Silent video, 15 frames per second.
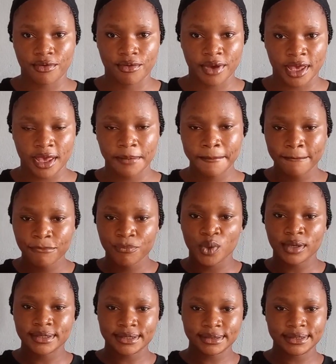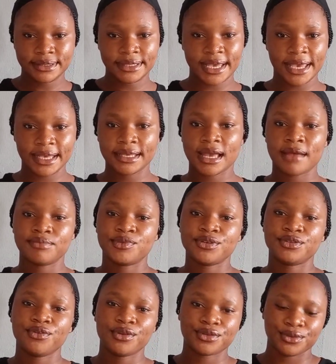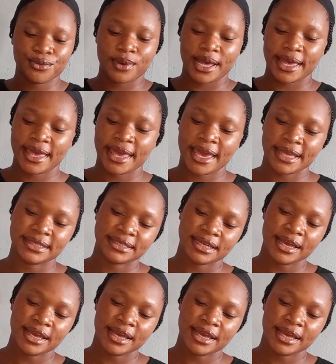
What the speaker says: Okay, so then I'm just going to go ahead.